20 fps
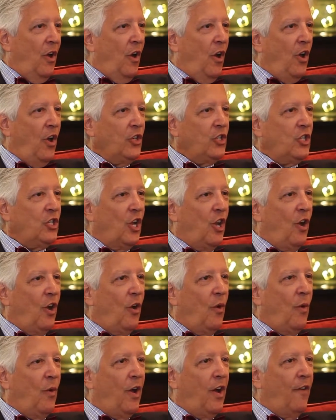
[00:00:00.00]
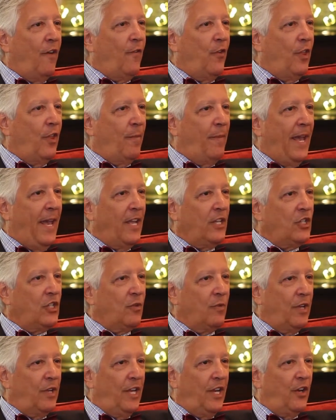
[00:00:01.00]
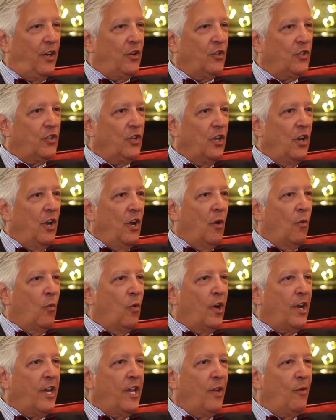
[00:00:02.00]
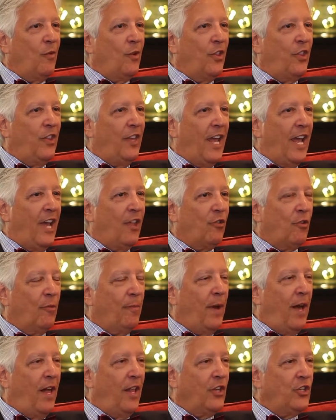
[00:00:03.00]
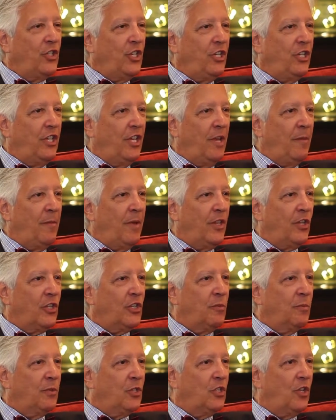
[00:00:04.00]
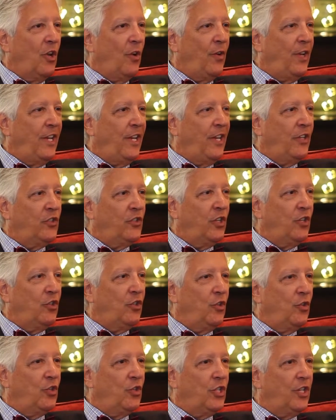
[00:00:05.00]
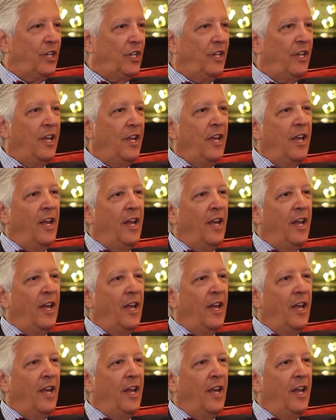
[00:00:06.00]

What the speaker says: Also, for the past 3 years, working with the anthropology team at the Smithsonian Institution,